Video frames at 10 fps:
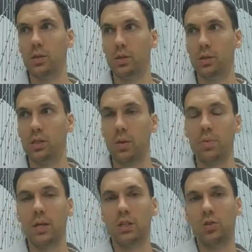
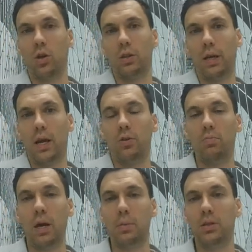somebody's not there to
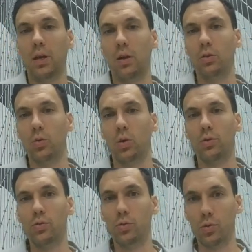maybe tell you what
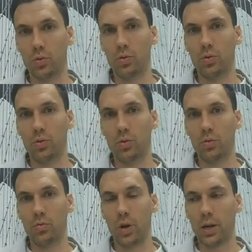to do,
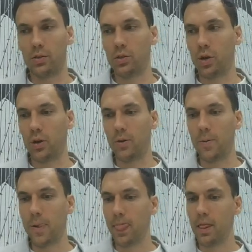right? So
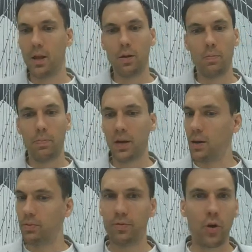pick
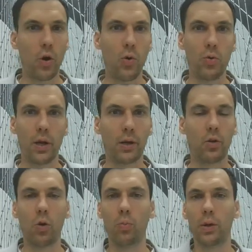up the phone and
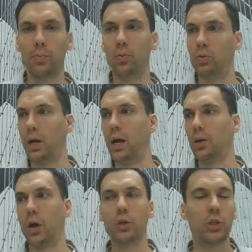call people,
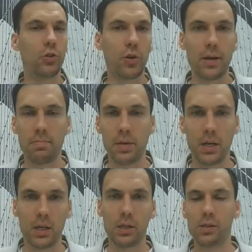go generate
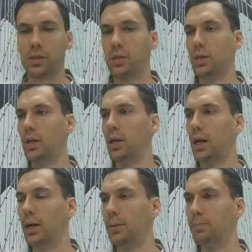meetings,
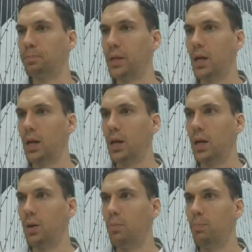
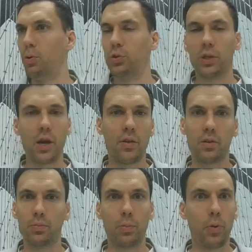put together
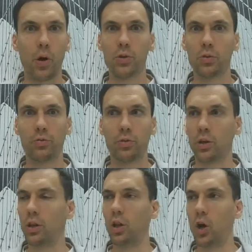a proposal for
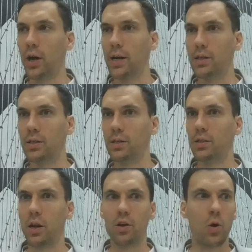a client
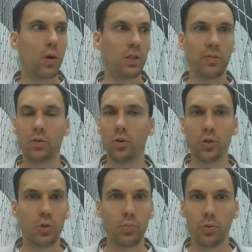that no one's even told
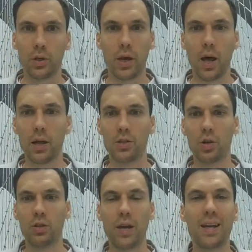you to put together.
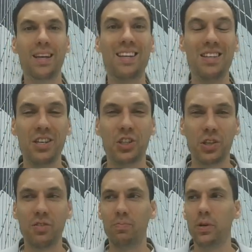So take
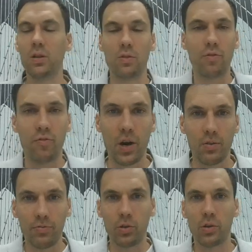initiative, be on the
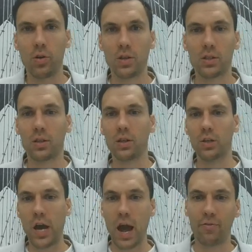front foot constantly.
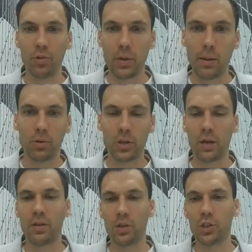You have to be able to
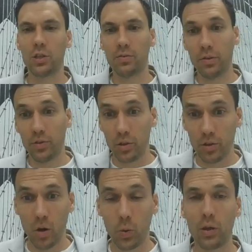take initiative. If you're
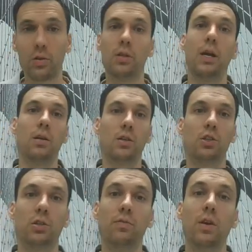not willing to take
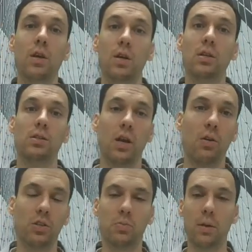initiative,
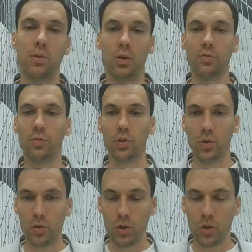sales is maybe not for you.